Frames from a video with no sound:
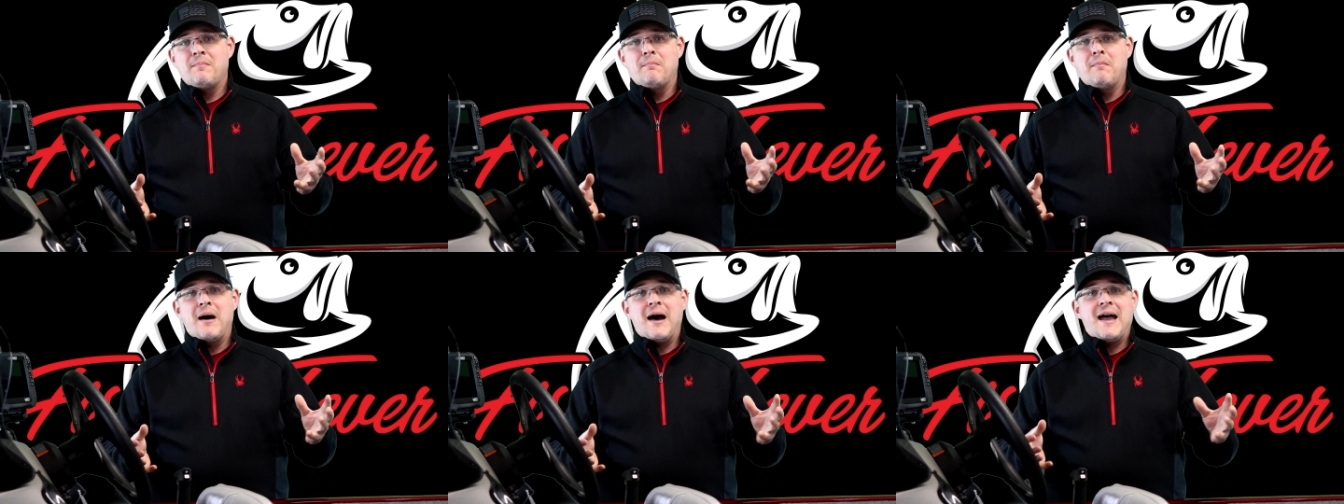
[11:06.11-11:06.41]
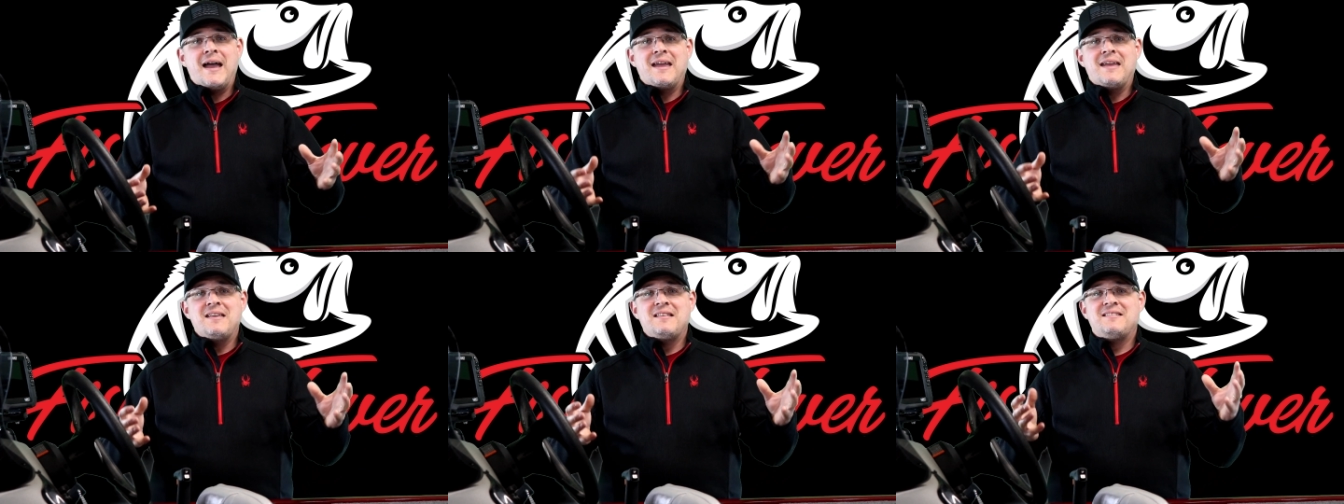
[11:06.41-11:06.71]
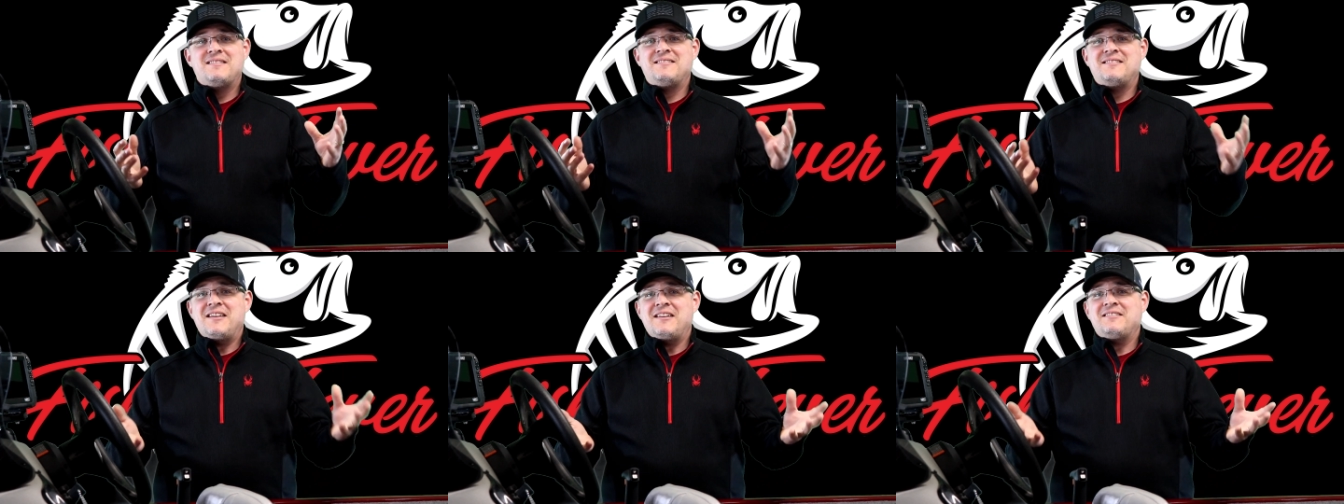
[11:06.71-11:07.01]
my
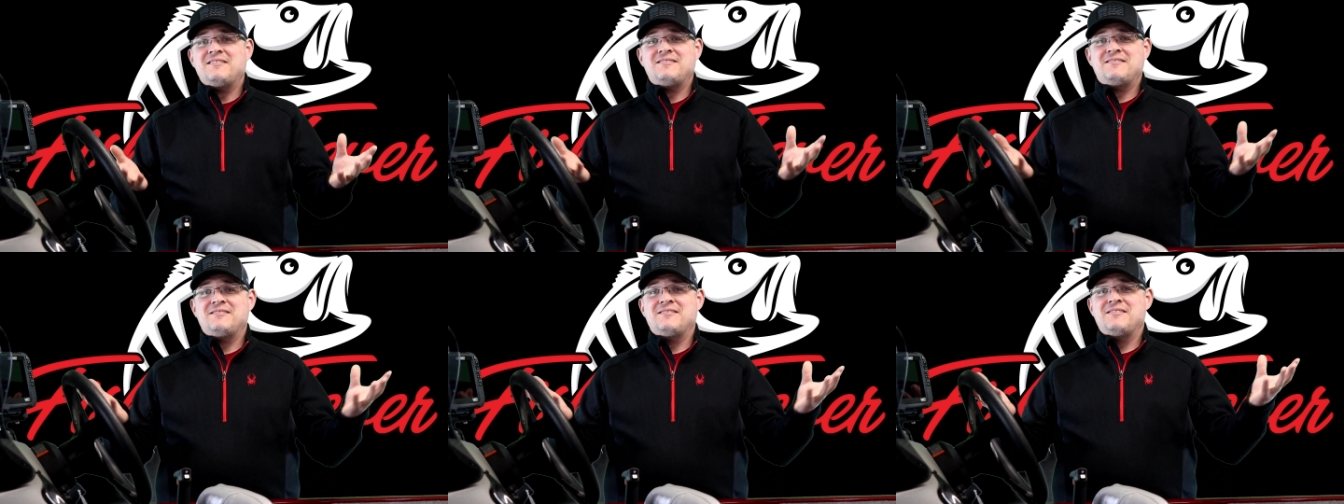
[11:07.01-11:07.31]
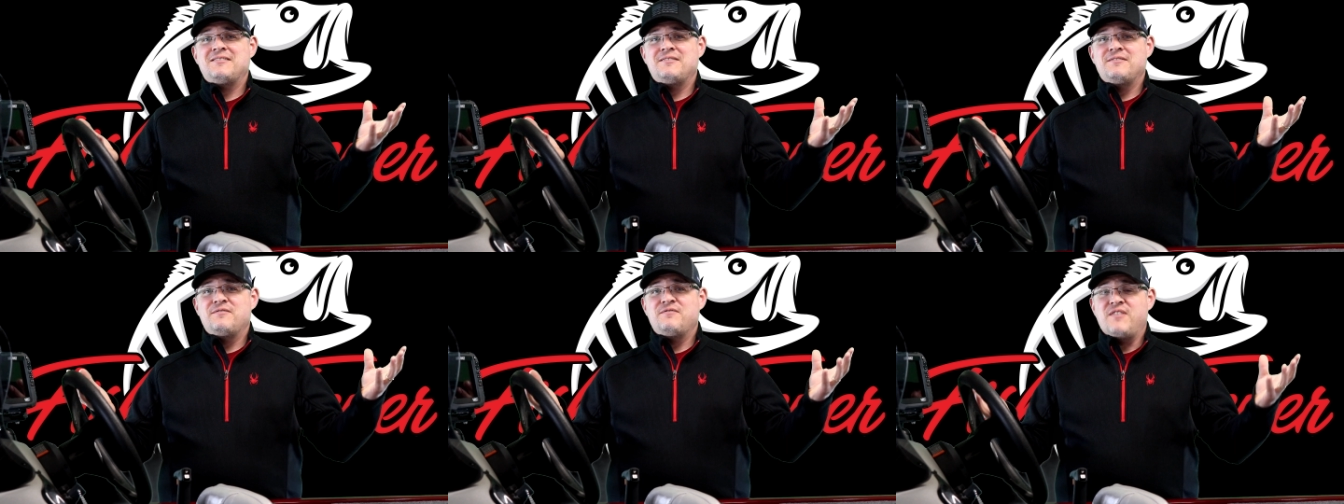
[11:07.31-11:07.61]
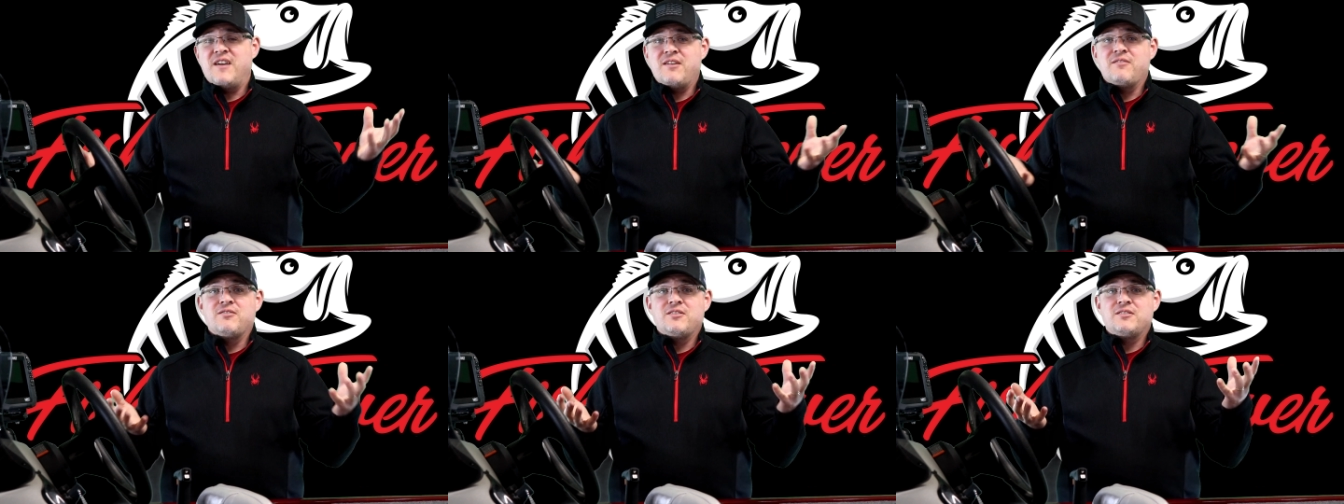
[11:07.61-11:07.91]
6
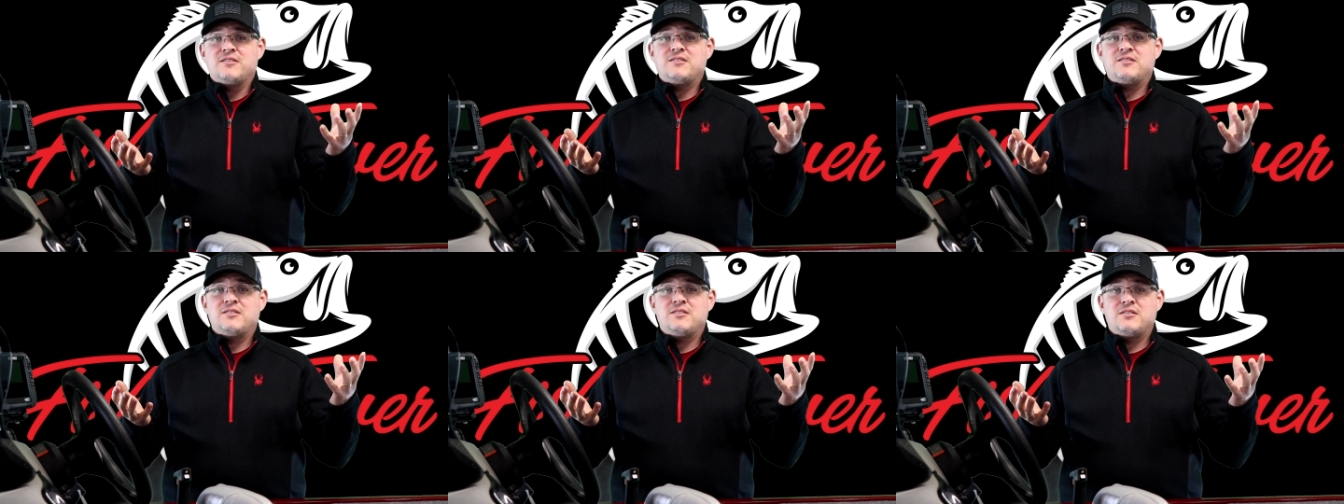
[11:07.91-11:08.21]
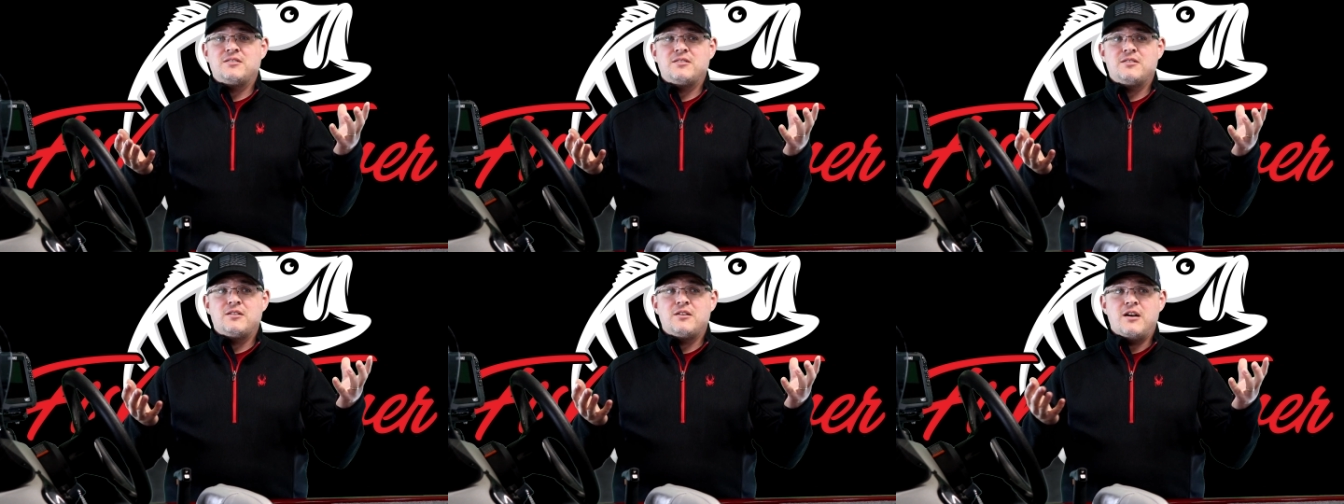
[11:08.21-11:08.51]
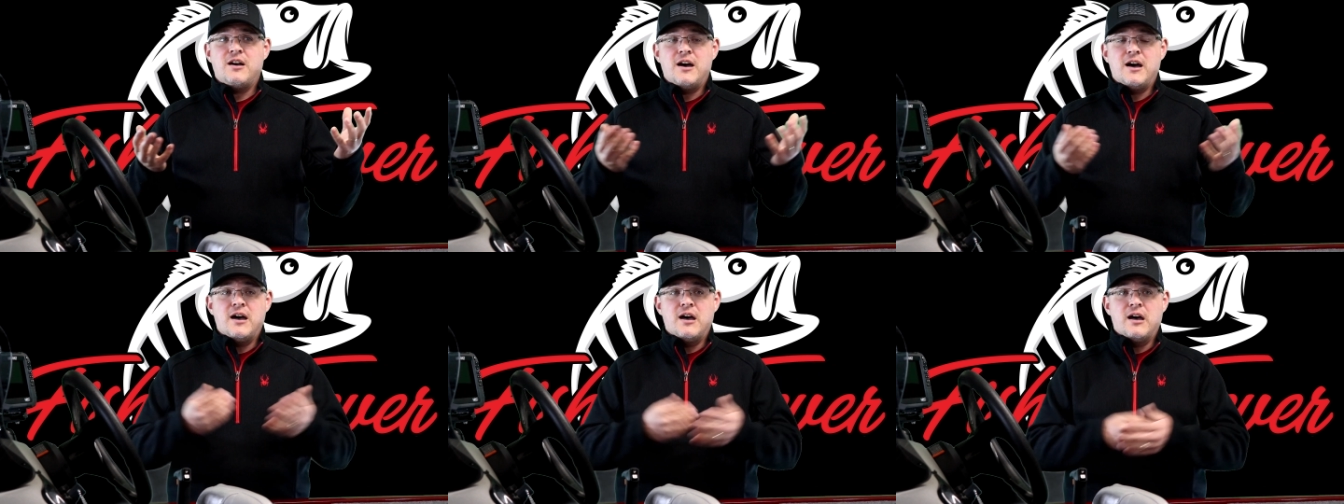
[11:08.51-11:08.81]
favorite
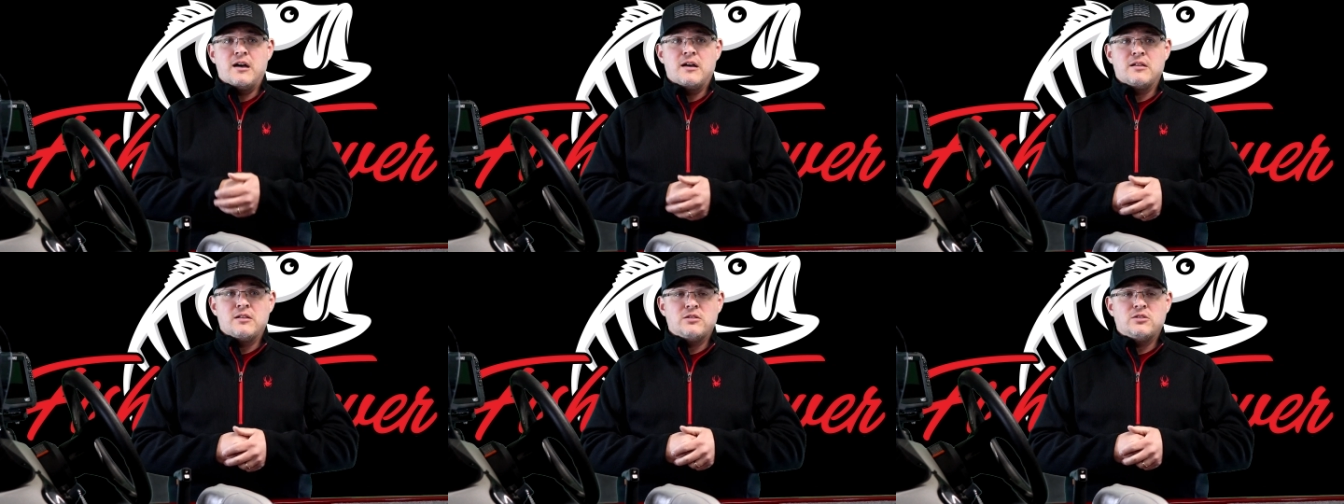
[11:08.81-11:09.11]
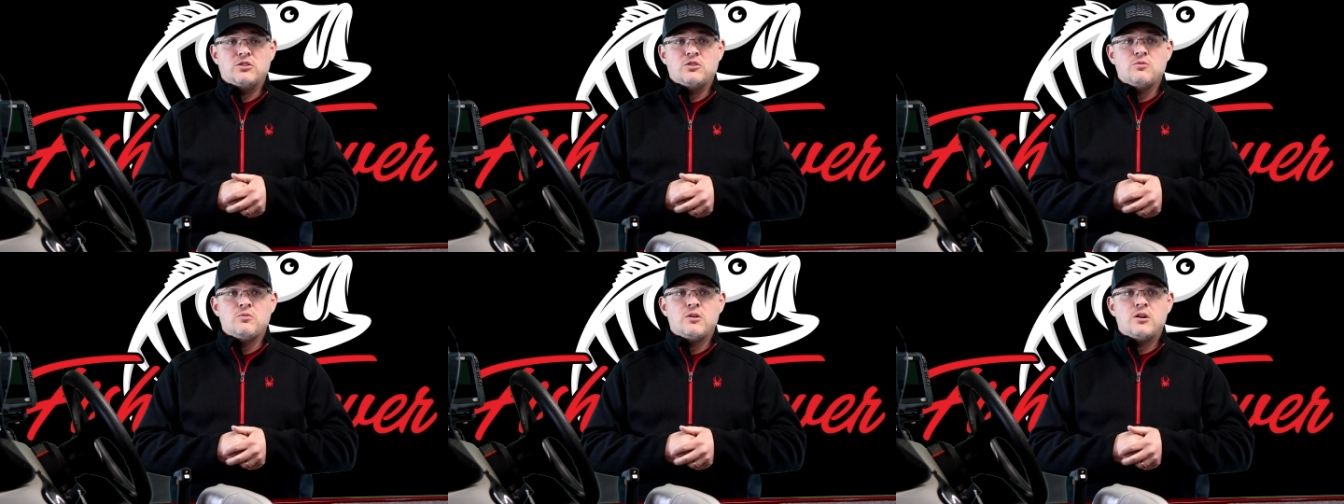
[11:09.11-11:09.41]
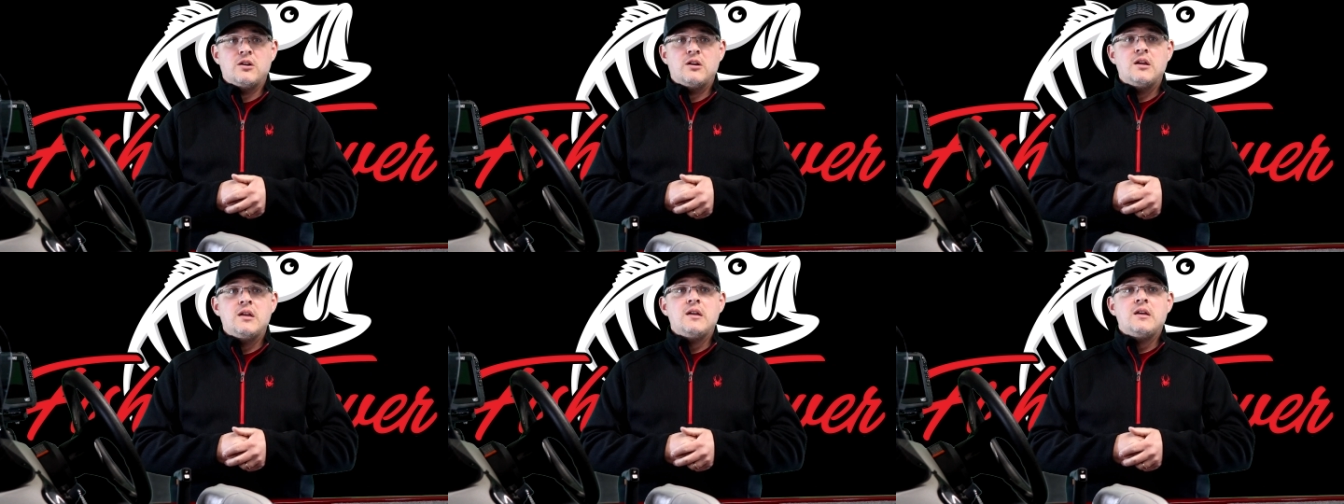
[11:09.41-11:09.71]

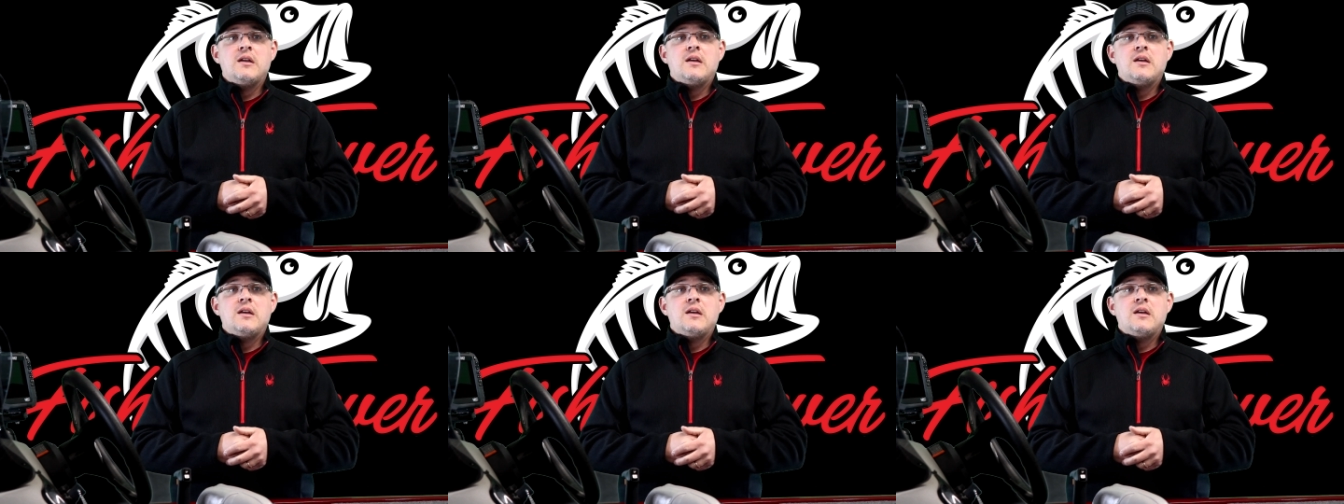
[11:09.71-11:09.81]
lure.